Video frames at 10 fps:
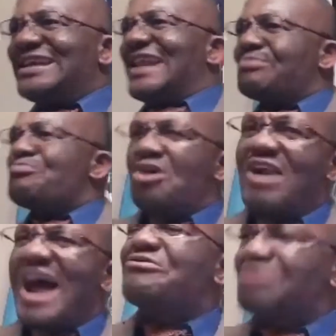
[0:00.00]
He lacked
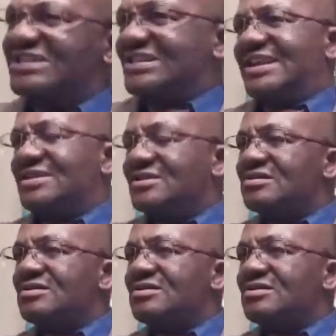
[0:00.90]
moral reasoning